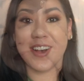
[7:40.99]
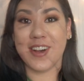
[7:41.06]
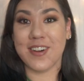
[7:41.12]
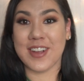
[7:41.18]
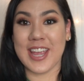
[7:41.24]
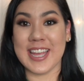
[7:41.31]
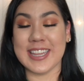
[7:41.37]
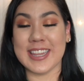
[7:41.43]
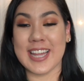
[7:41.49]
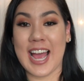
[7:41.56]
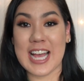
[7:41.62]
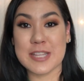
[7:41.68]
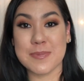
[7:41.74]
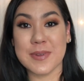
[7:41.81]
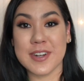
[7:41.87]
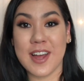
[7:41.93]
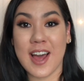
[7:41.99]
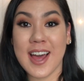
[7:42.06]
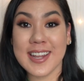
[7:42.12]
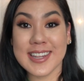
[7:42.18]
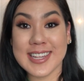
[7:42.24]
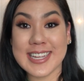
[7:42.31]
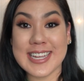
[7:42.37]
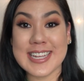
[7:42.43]
Okay, last but
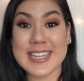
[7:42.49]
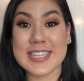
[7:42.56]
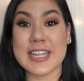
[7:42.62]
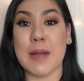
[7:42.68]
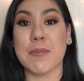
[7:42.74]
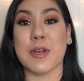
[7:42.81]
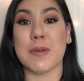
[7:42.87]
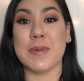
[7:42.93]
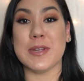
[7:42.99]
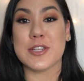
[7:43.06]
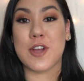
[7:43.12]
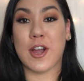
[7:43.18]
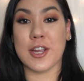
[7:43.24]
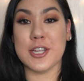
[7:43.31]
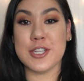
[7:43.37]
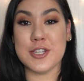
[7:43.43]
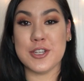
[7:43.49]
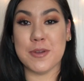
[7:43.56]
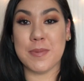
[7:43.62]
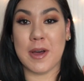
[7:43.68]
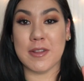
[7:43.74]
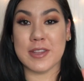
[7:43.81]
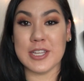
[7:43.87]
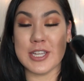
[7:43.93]
not least, I'm going to be talking to you
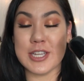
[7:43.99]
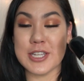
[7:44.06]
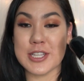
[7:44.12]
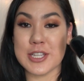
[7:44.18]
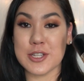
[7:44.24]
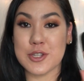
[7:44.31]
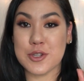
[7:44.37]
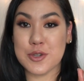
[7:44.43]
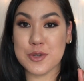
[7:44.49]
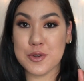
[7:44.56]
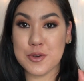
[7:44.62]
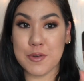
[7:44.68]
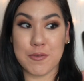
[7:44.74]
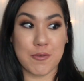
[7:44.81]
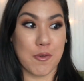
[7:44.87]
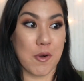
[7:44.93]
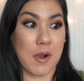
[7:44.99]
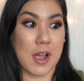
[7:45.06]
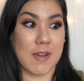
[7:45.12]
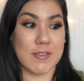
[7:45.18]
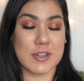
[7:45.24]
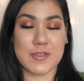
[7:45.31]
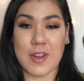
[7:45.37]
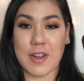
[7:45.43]
about these two full
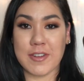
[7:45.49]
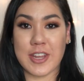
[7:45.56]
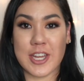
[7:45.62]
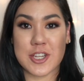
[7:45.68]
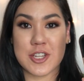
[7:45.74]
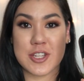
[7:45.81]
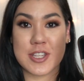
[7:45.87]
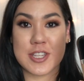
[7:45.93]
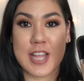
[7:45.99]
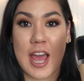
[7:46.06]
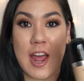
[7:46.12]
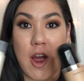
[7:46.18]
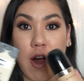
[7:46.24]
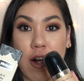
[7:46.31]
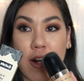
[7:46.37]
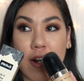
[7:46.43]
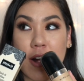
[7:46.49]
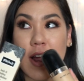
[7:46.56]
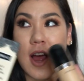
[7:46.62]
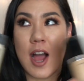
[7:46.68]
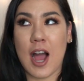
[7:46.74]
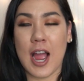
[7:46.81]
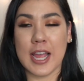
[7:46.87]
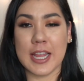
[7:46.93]
coverage foundations that are
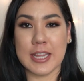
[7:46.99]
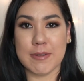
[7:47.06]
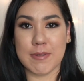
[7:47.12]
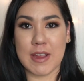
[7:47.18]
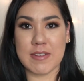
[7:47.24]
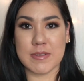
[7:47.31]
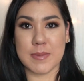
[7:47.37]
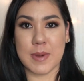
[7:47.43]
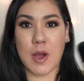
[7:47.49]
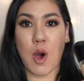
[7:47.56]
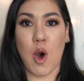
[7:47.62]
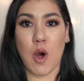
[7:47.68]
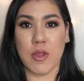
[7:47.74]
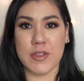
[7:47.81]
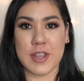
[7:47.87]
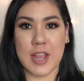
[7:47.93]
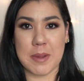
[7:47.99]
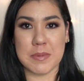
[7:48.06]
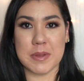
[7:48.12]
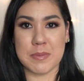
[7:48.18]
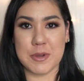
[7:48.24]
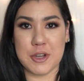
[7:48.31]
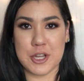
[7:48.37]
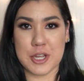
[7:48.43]
highly raved about all the time
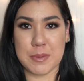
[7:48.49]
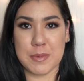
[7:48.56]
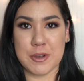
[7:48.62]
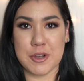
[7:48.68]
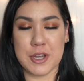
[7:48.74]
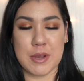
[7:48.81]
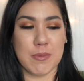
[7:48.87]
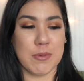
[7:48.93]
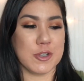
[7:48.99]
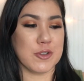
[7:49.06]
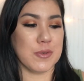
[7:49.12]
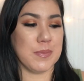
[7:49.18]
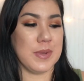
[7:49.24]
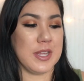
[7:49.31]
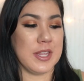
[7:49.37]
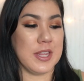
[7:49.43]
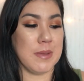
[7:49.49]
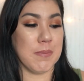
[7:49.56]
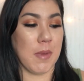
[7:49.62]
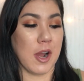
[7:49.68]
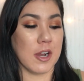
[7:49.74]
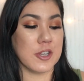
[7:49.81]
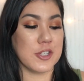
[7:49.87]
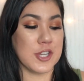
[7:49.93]
in the beauty community, which would be the
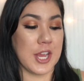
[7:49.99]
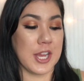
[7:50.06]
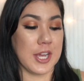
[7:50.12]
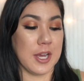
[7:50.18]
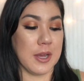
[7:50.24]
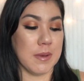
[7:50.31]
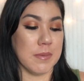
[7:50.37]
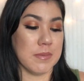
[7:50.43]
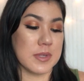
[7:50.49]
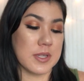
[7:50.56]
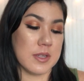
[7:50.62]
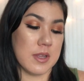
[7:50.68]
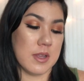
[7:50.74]
Marc Jacobs